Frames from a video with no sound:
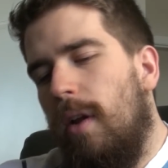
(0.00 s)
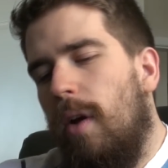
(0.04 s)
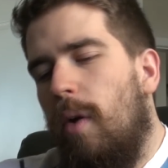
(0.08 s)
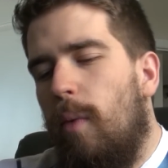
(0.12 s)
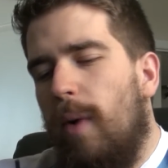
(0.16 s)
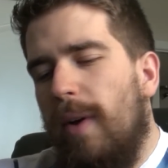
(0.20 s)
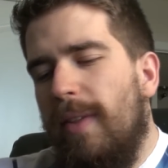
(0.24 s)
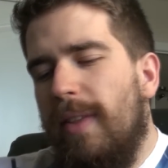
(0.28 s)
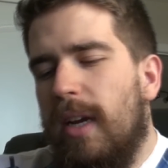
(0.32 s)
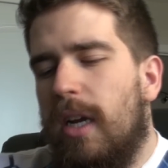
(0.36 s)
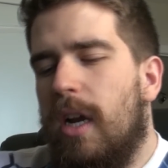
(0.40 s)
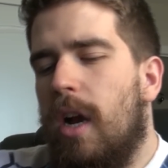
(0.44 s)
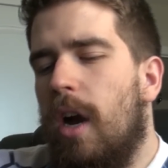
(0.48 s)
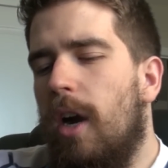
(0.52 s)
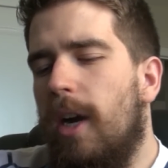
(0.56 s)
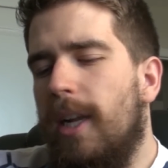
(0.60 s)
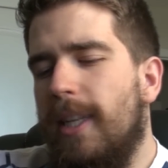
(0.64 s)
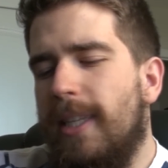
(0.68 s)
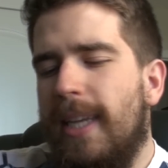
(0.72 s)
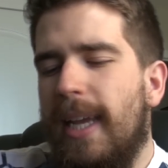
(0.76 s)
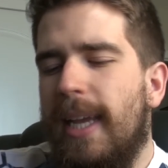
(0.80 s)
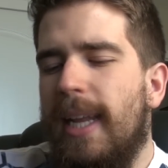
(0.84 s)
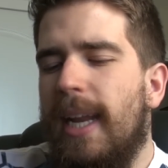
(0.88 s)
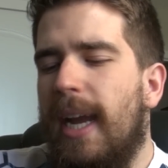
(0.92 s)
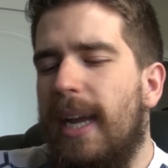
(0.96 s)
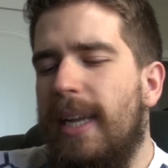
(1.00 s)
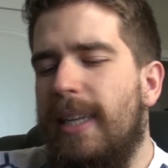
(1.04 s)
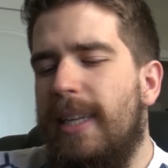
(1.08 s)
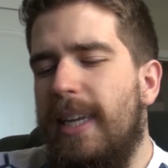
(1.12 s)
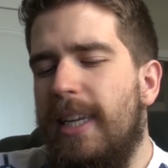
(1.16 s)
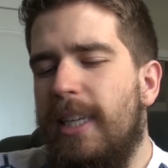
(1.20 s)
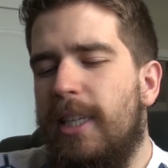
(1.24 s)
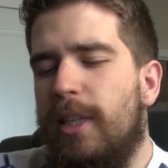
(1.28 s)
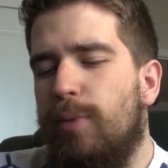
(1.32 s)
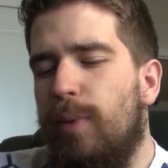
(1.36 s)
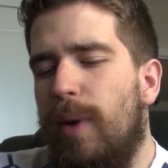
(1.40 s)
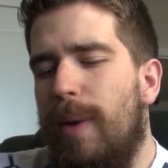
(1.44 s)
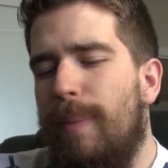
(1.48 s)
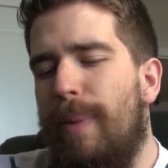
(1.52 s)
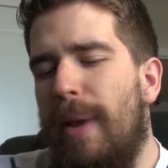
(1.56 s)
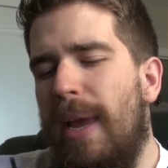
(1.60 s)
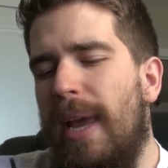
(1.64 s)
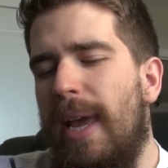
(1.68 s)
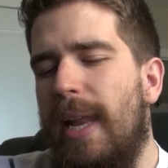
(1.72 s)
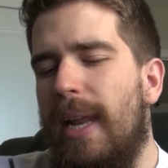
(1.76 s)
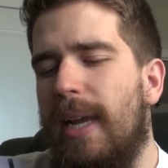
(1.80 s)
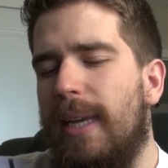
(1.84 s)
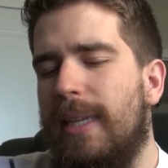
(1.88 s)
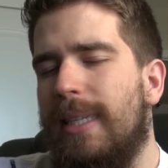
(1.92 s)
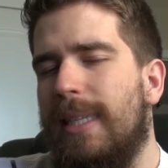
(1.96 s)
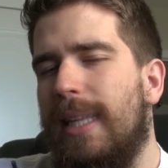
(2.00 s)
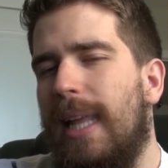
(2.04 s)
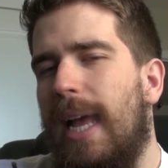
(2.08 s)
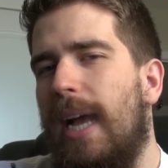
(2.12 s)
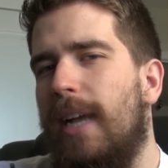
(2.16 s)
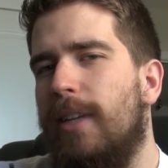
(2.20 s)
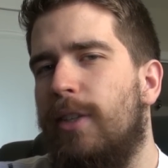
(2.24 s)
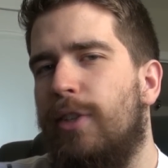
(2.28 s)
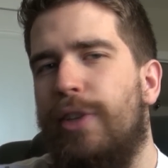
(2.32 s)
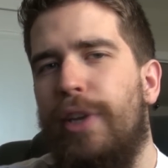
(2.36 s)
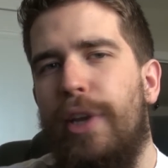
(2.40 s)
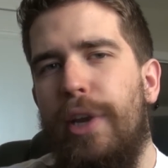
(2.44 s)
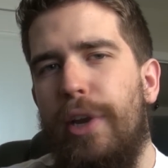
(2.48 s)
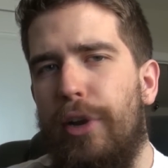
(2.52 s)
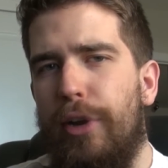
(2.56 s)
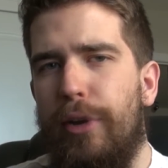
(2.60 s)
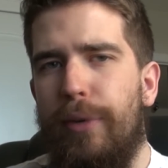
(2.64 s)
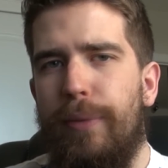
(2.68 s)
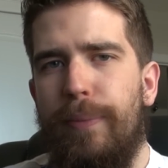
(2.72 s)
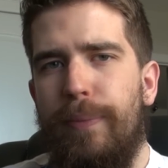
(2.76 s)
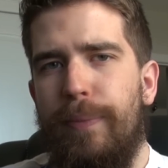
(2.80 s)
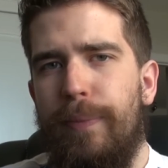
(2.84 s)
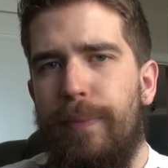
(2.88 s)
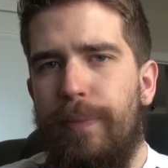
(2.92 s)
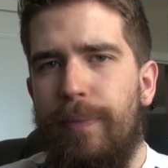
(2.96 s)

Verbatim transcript: When the Content ID sweep hit us last year,